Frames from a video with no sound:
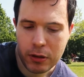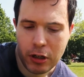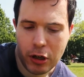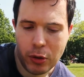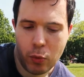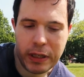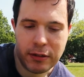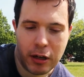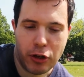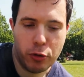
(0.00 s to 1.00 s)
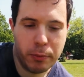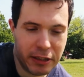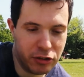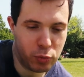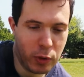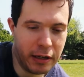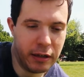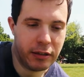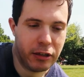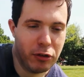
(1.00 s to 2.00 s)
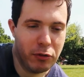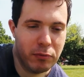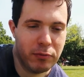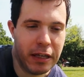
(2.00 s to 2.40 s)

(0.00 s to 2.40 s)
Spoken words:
You know, in the winter, I normally just wear, you know,